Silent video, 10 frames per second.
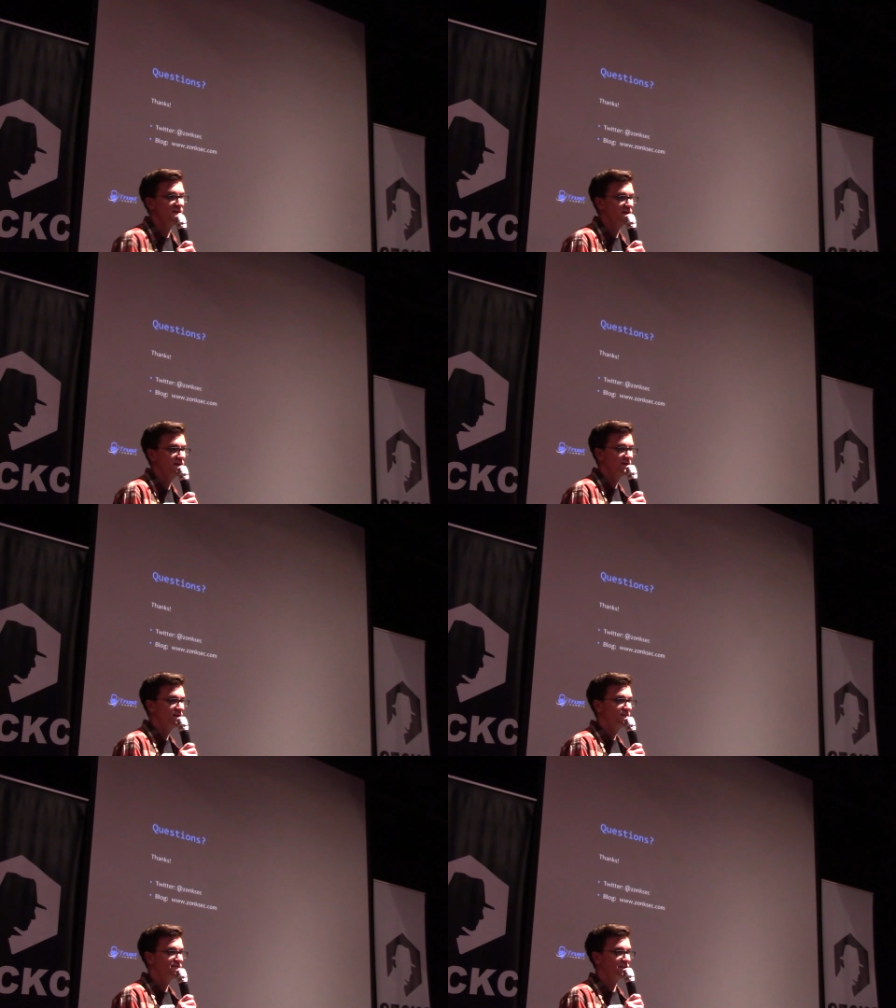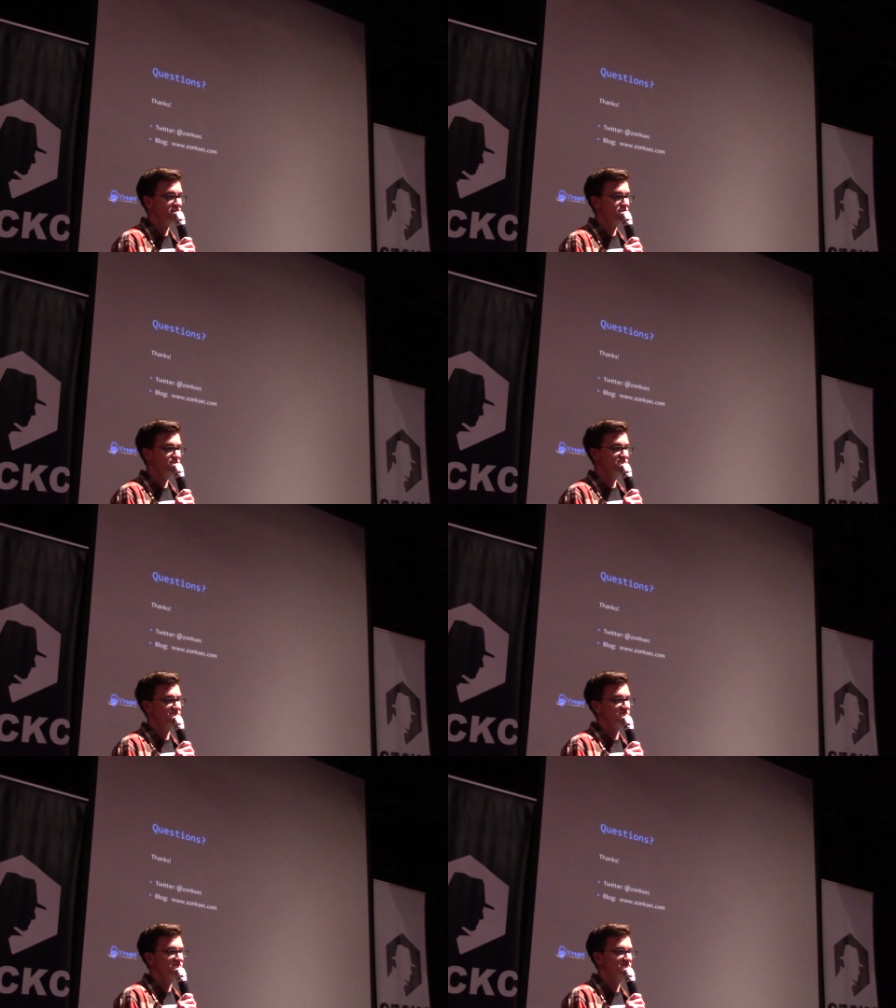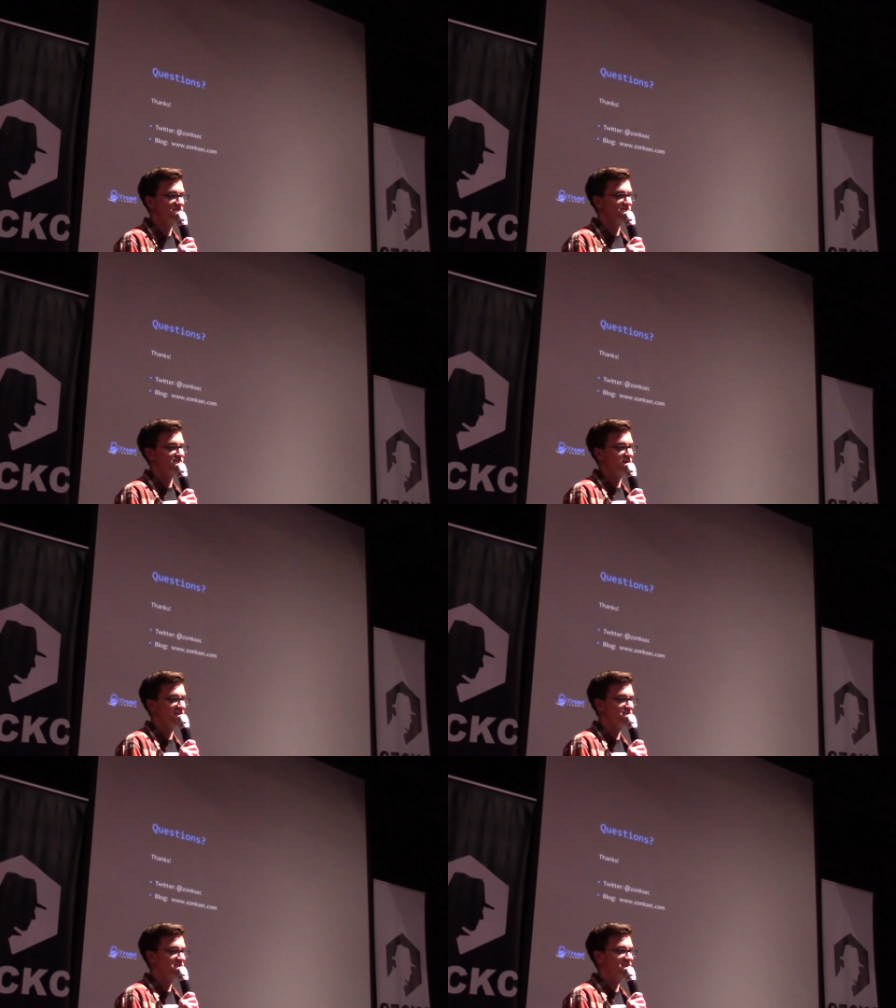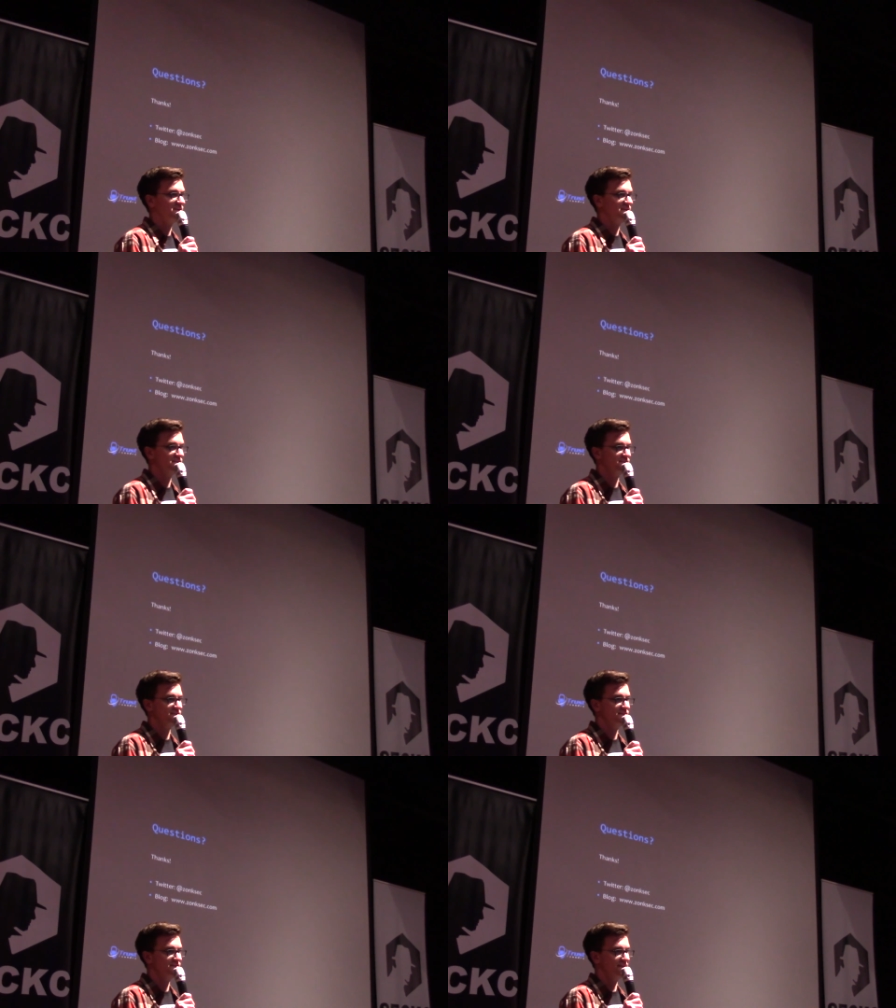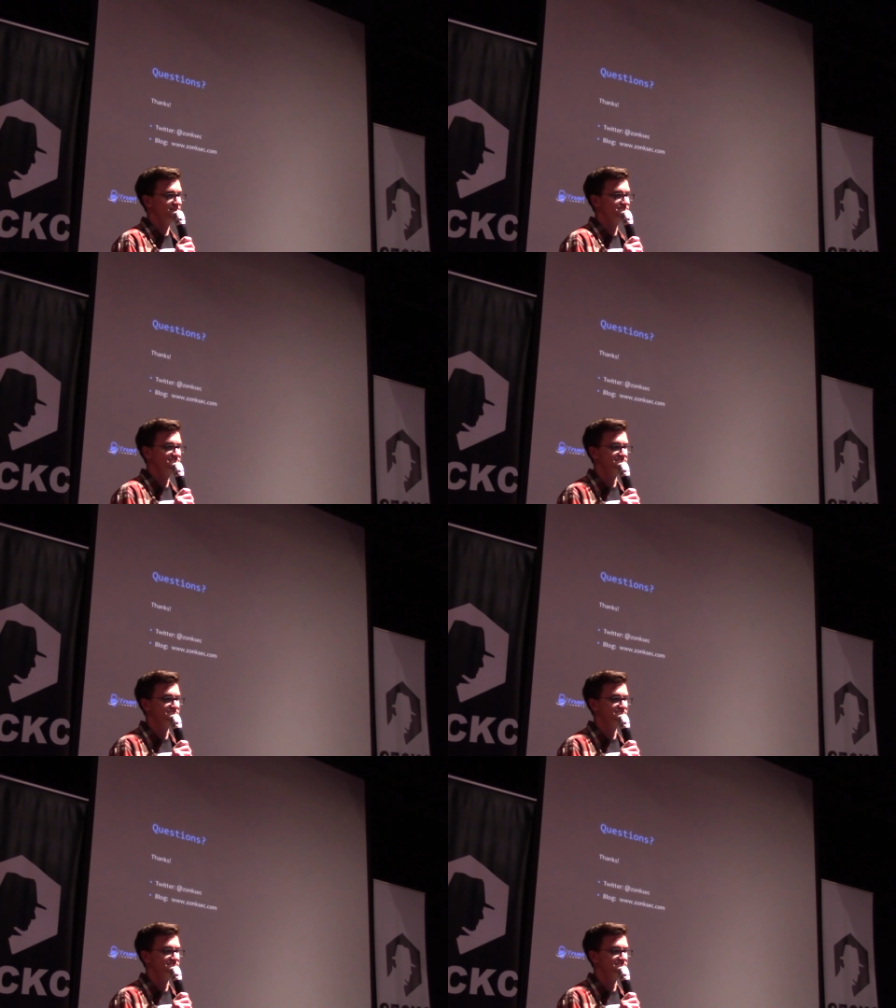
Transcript: Uh, thank you for having me, and uh, yeah.